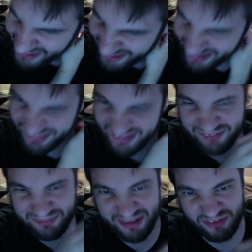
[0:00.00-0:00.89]
think
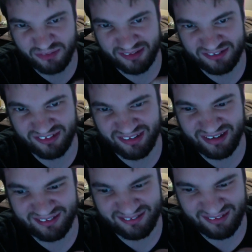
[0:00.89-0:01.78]
in many respects for
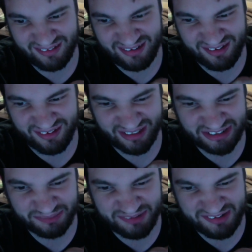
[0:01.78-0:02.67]
that, he could
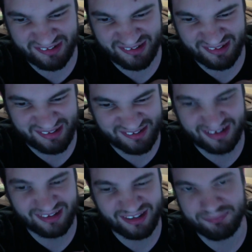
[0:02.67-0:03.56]
actually be seen, he's
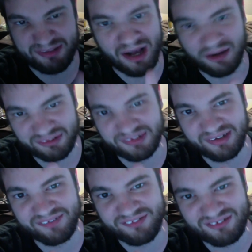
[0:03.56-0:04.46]
kind of like
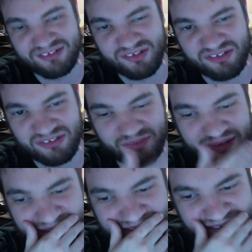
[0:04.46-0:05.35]
Byakuya of this series in a
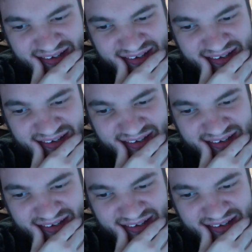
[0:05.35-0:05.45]
way,